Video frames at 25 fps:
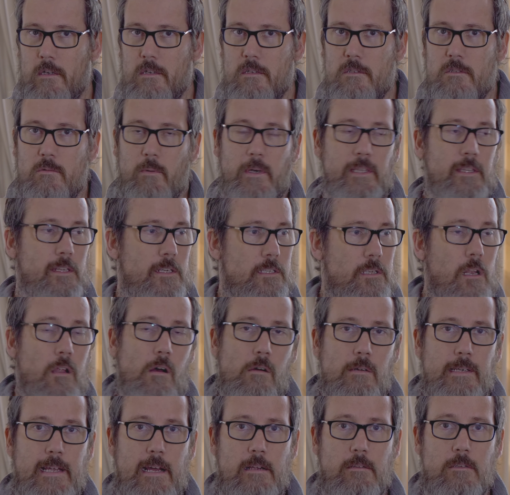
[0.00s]
So when this
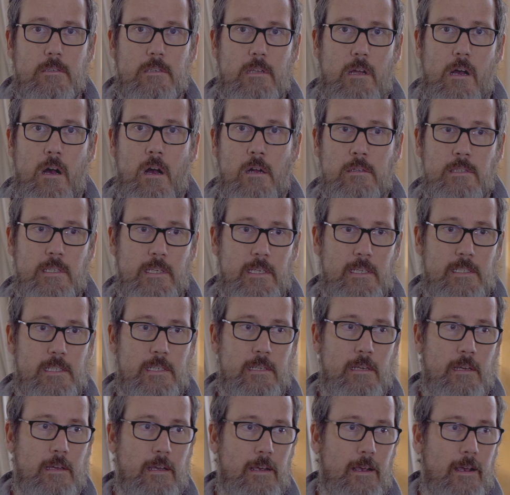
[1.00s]
lockdown started,
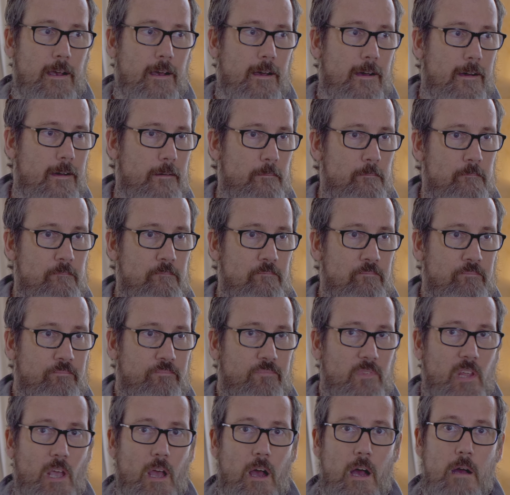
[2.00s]
um,
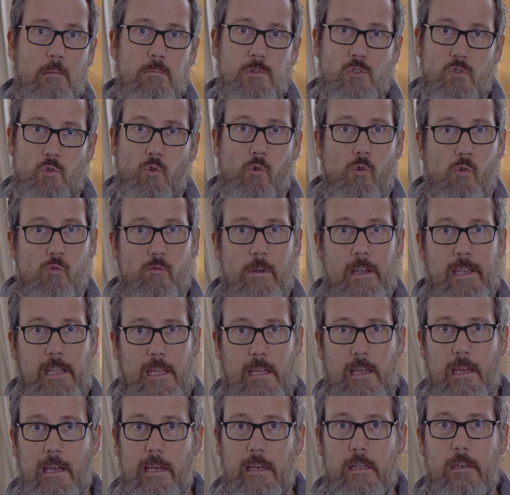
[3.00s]
I was
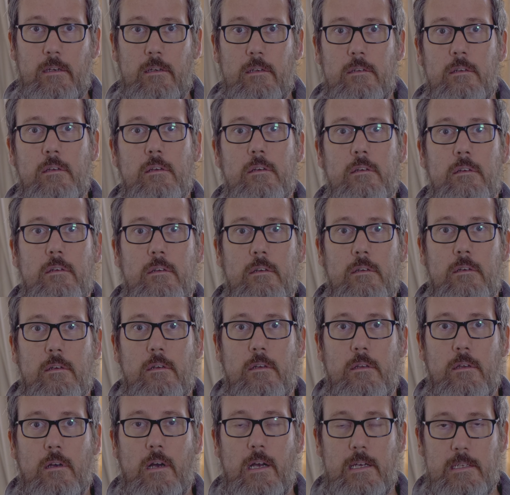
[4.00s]
already in
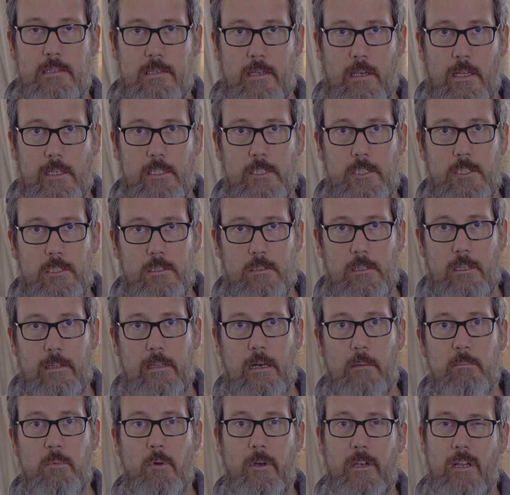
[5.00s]
isolation at
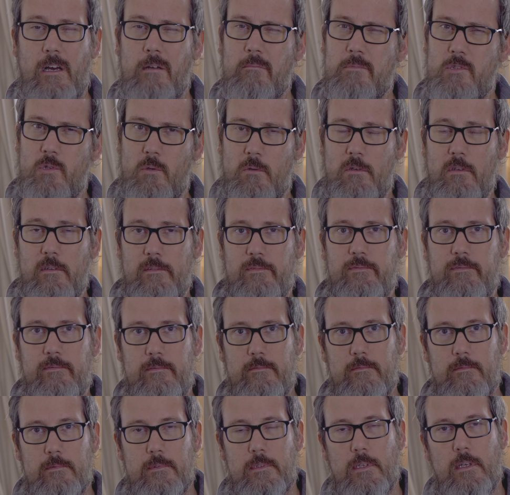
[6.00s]
that point. I'm sort of
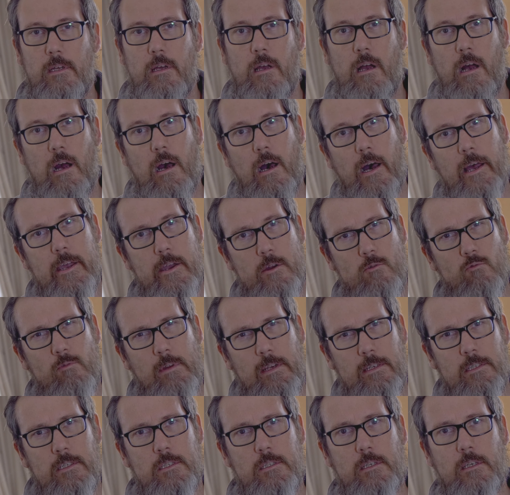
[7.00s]
higher
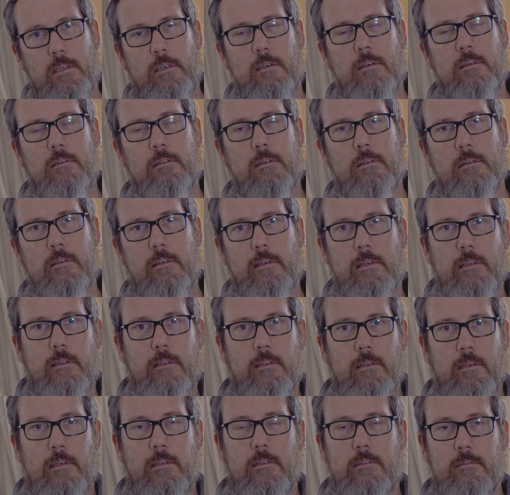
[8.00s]
risk in
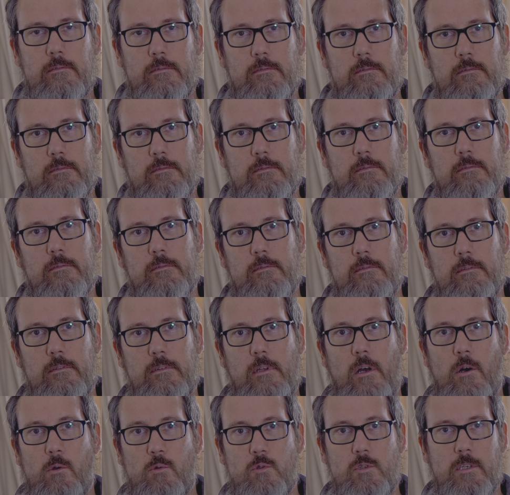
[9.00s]
the, in
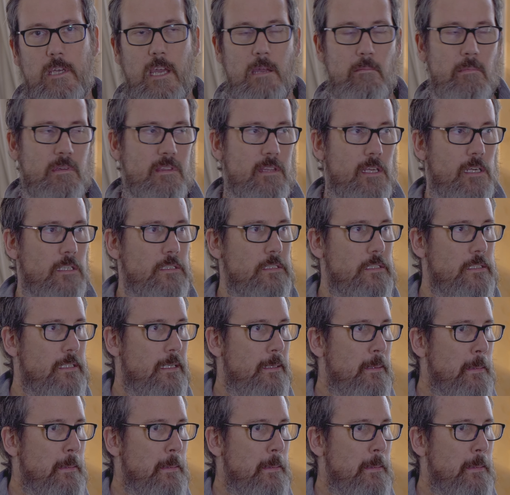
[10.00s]
the whole scheme of things.